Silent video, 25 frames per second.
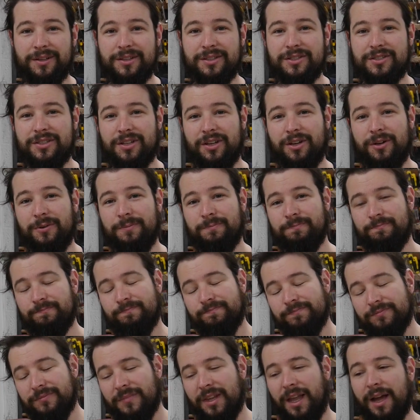So
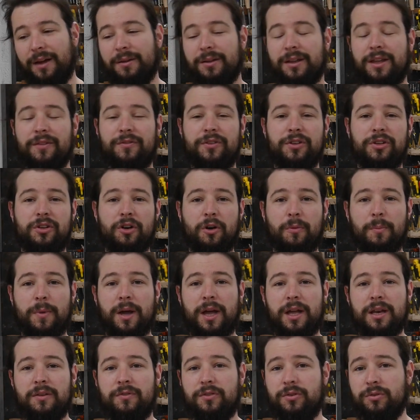yeah, if you don't
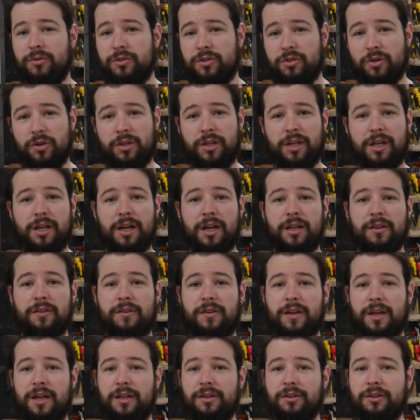mind, if you enjoy the
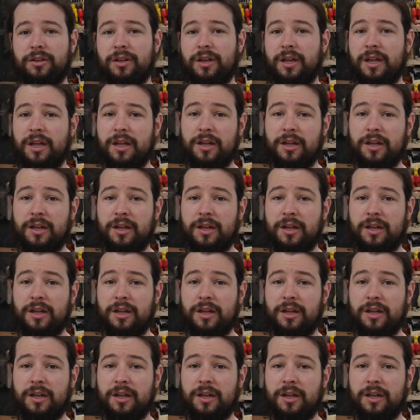content,